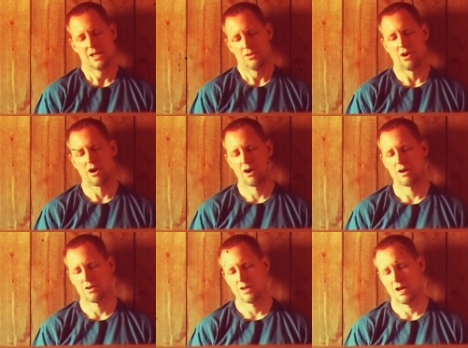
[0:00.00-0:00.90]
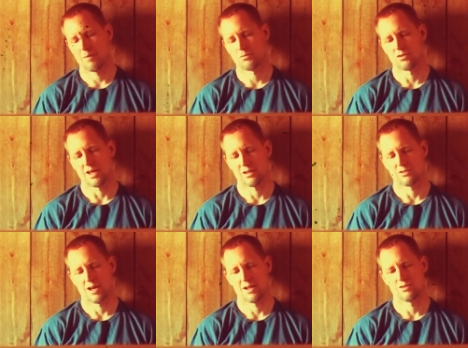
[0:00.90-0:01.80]
There are the ups and
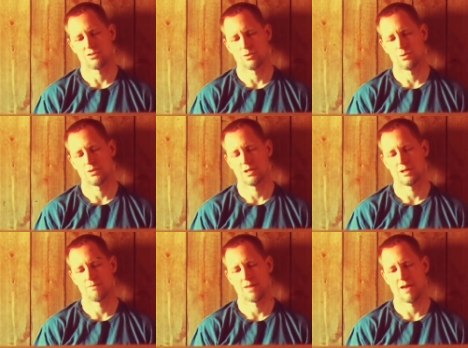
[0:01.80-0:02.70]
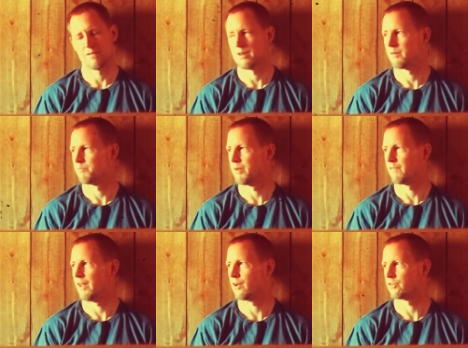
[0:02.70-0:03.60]
downsides to having big
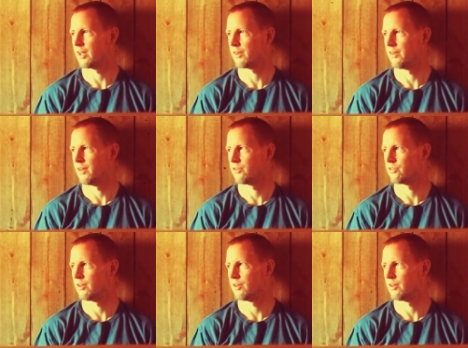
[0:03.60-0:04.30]
vehicles like this.